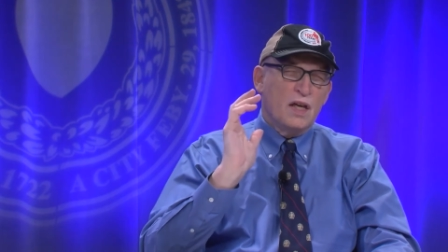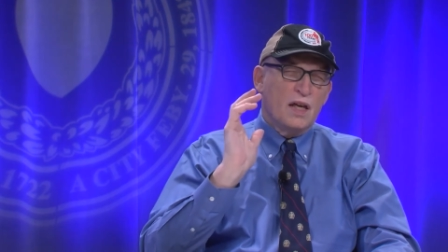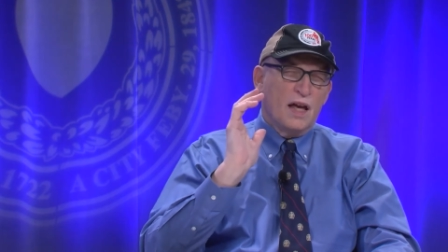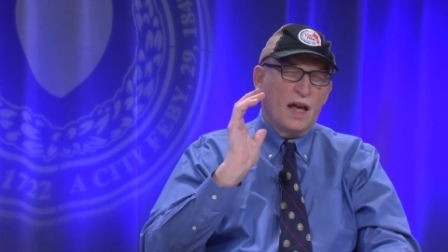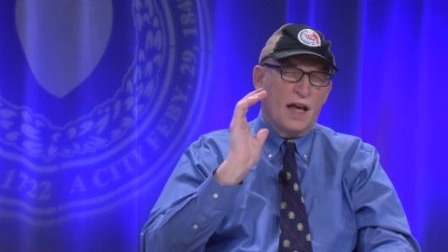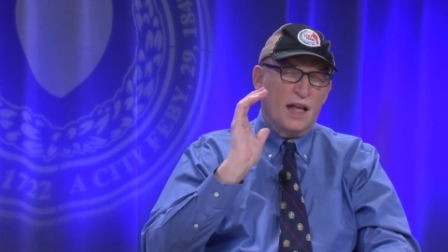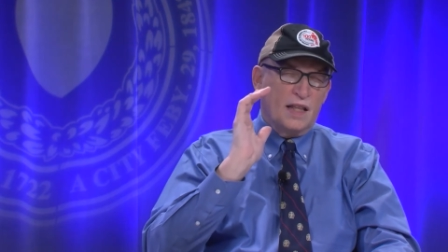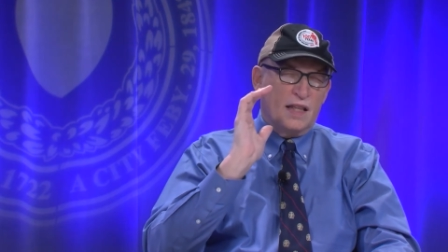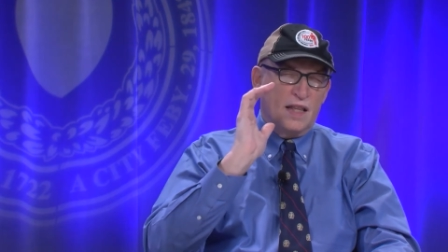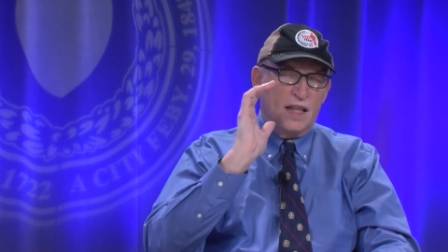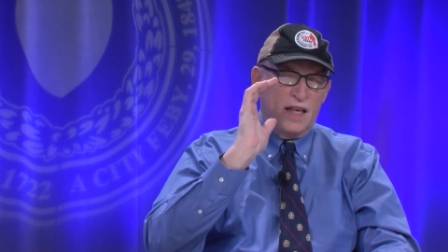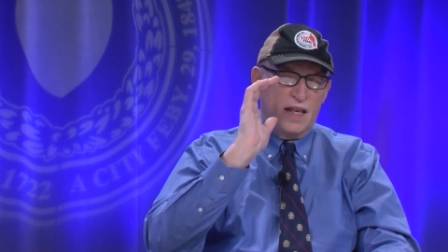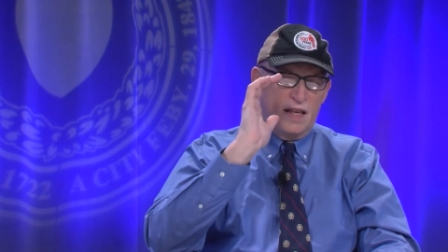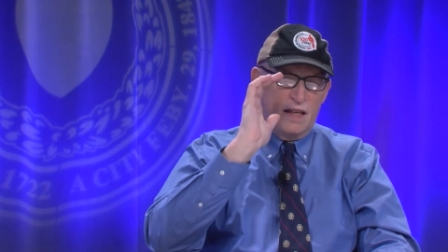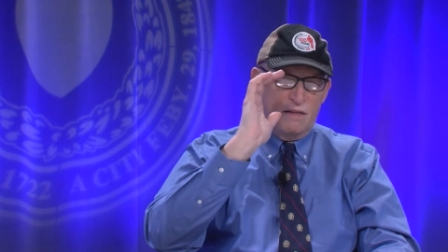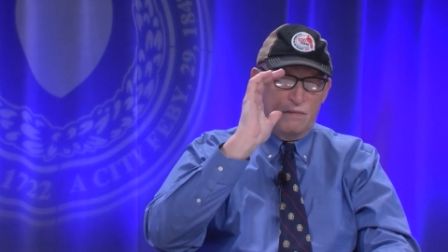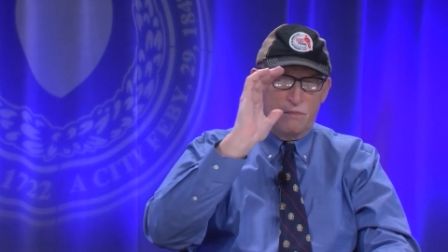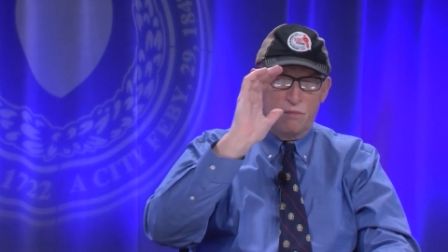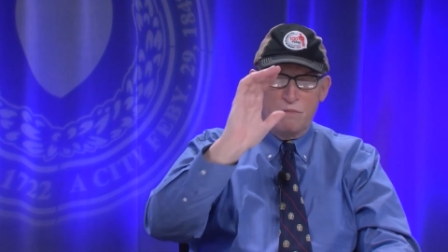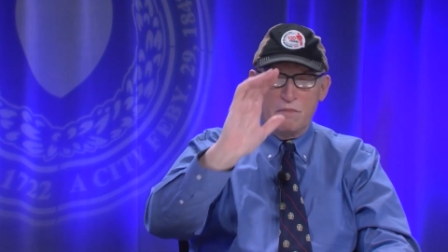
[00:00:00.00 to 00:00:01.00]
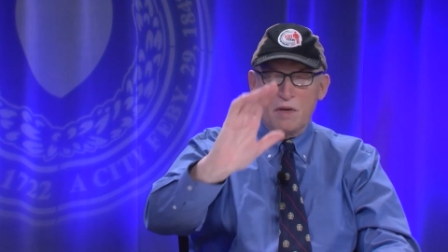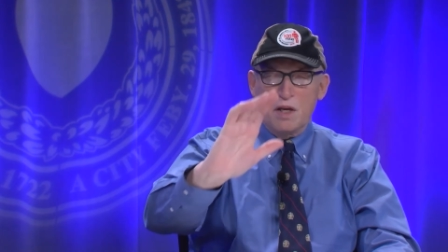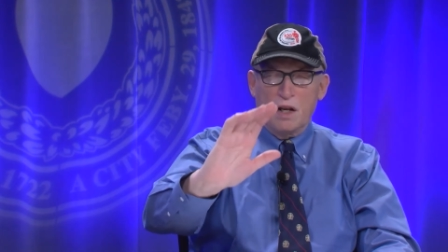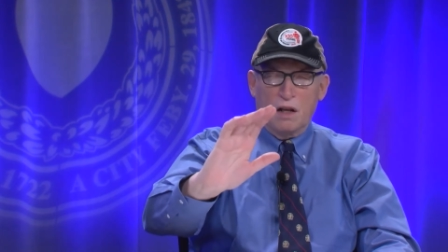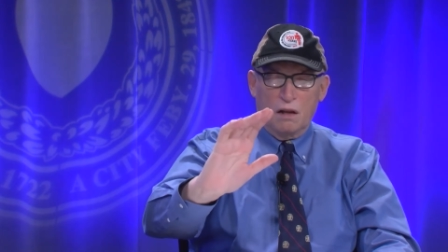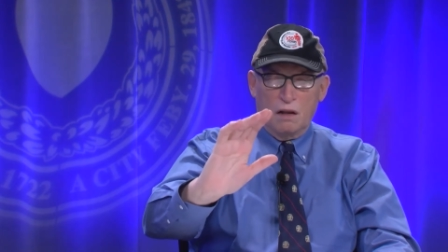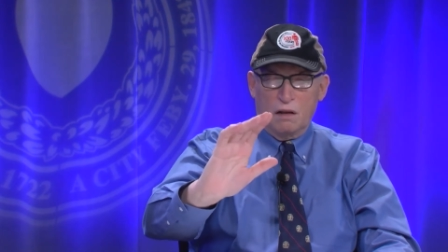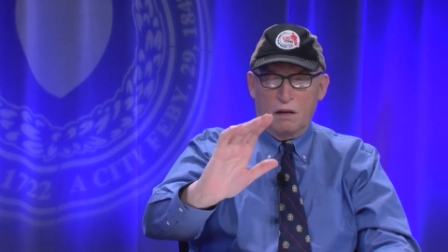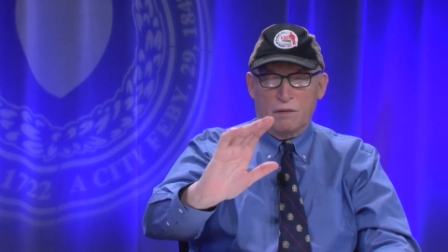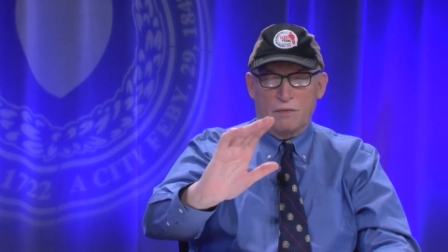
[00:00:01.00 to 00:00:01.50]
at the
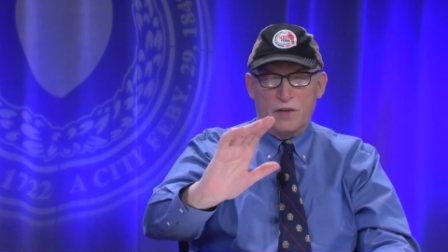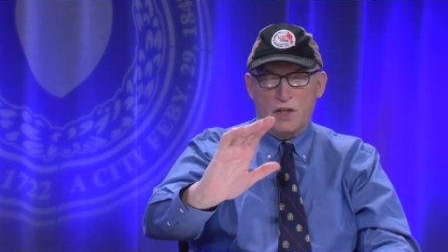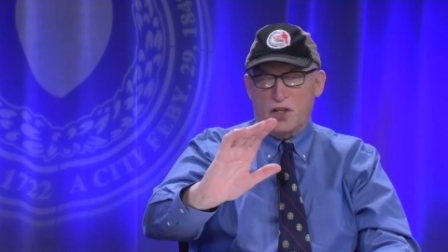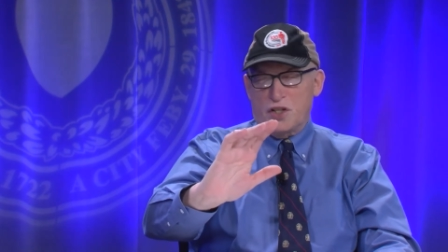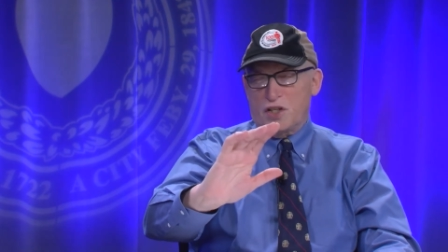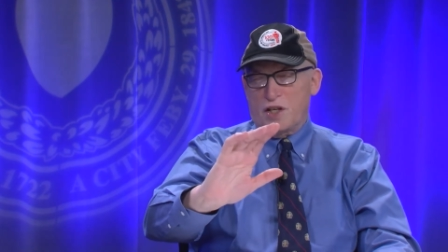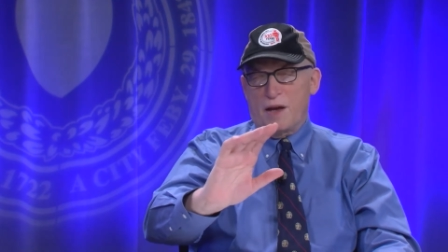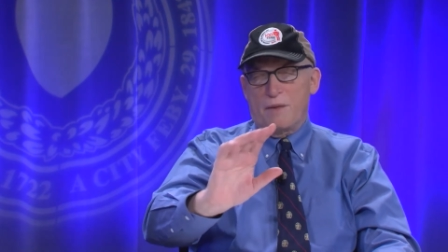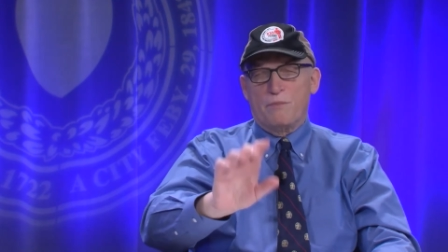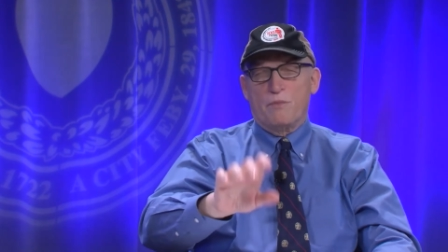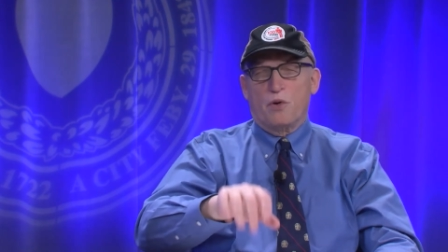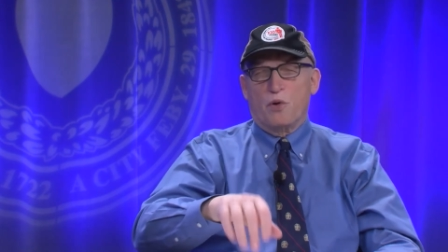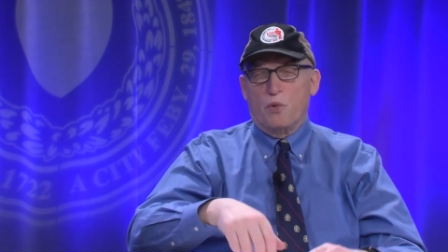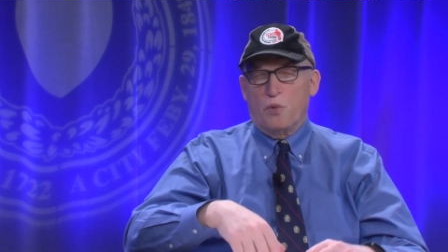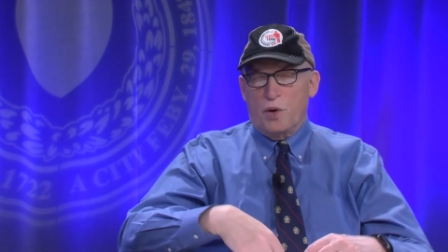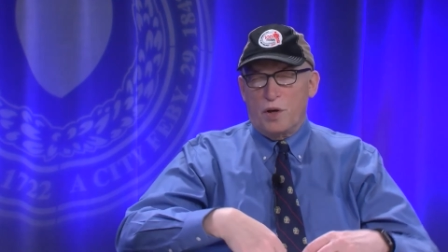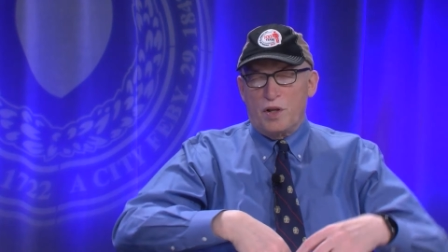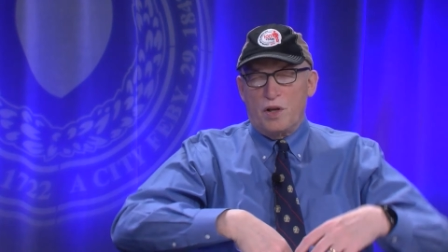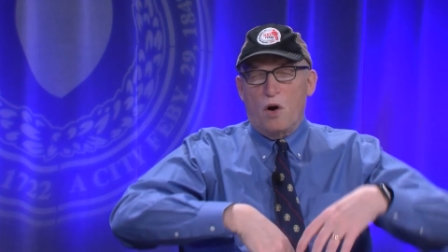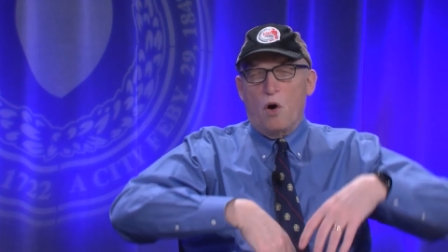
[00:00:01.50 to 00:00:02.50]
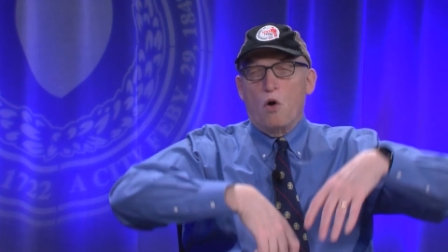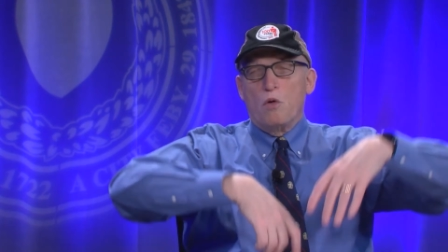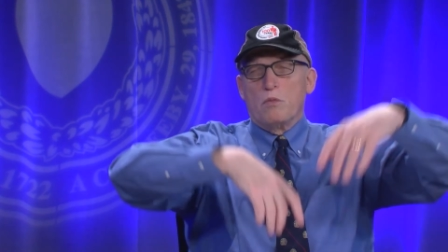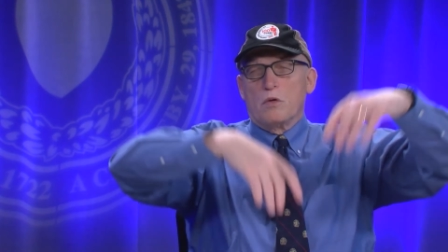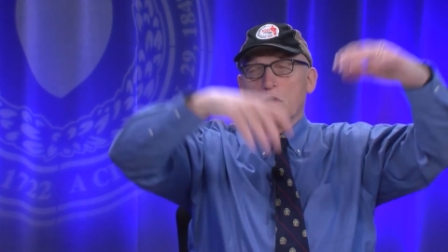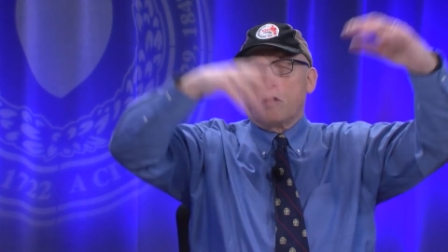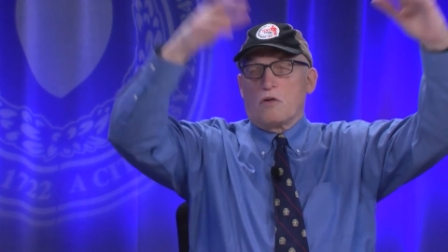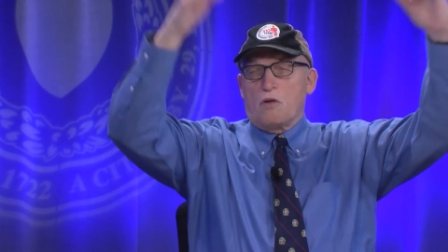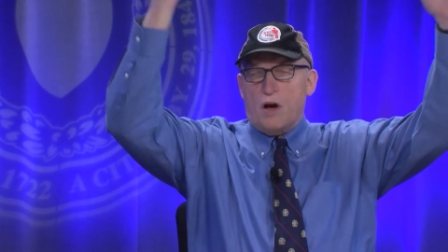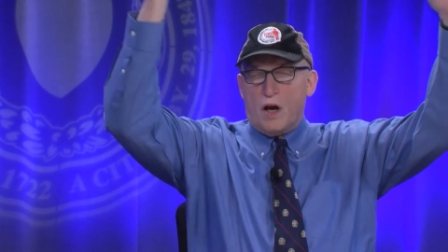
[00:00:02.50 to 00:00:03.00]
middle of December when
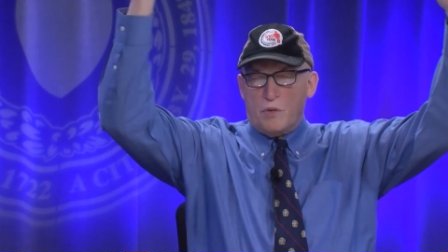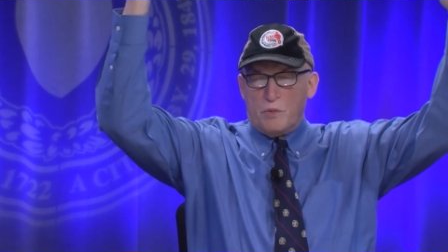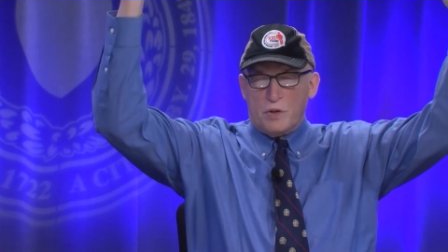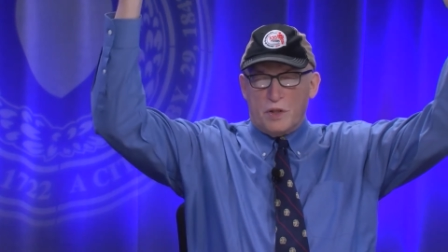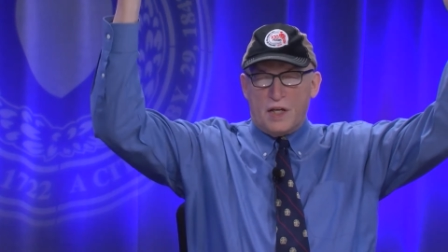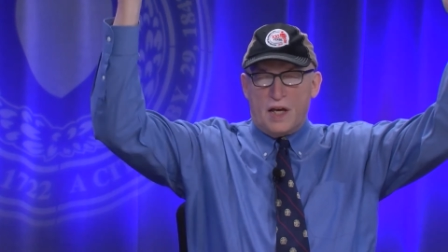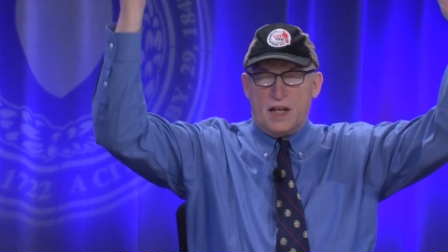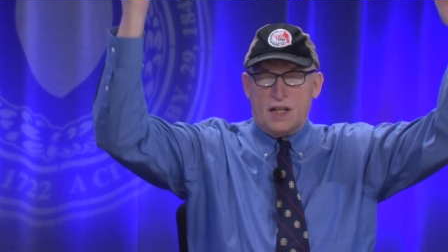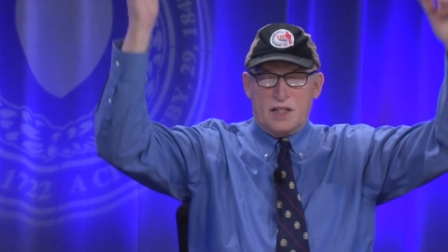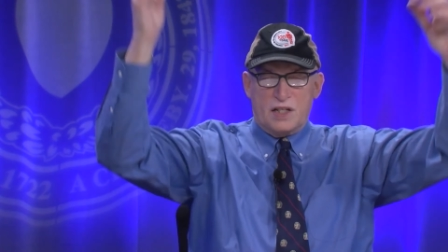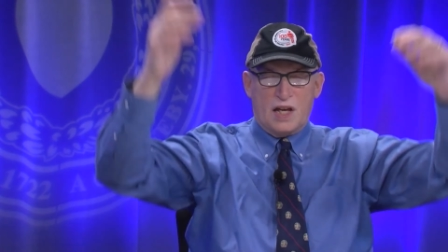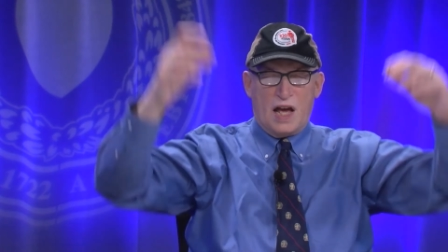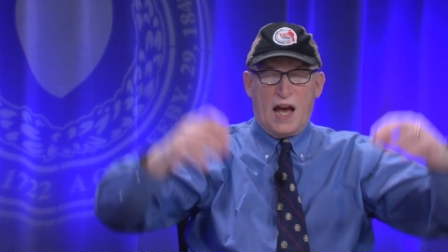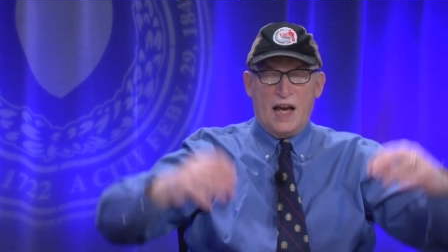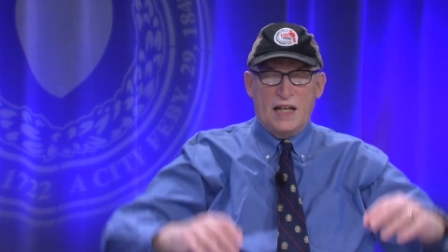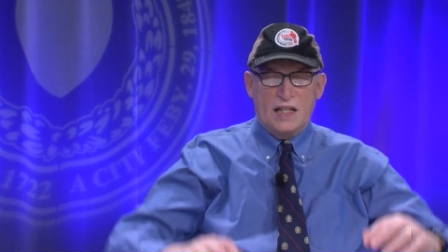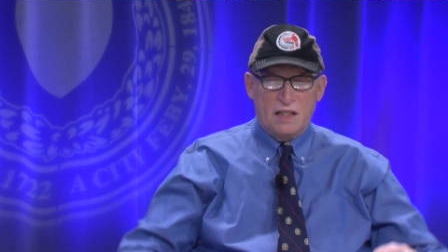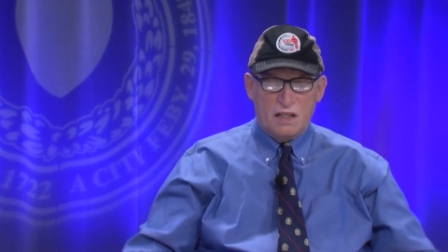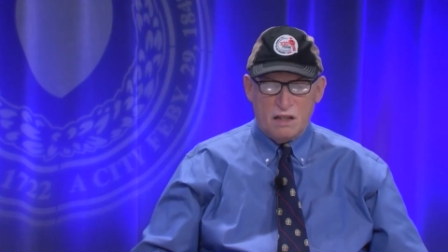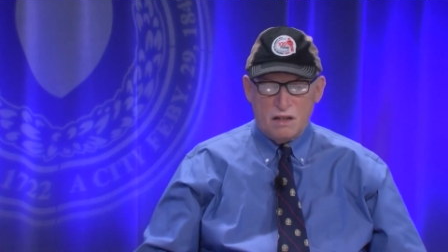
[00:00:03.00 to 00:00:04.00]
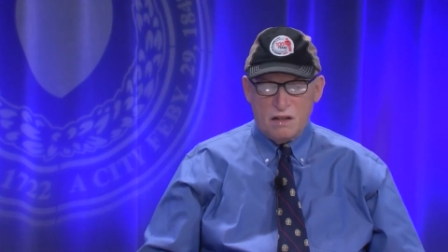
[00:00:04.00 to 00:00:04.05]
Omicron was at its height.